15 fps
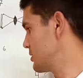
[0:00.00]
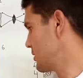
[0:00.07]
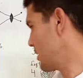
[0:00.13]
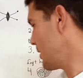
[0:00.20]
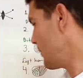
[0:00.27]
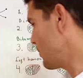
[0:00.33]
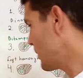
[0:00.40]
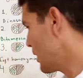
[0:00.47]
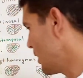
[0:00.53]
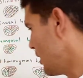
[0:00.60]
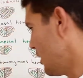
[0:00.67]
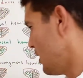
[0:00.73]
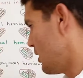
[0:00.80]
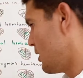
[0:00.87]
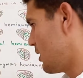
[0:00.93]
Okay,
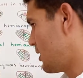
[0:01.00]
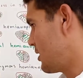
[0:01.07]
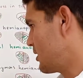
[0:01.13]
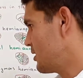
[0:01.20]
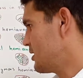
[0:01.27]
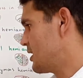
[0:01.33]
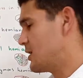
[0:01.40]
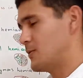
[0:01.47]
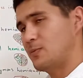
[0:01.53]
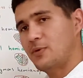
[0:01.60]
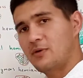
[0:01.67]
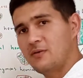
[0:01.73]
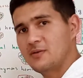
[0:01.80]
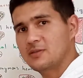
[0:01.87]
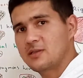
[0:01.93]
in our previous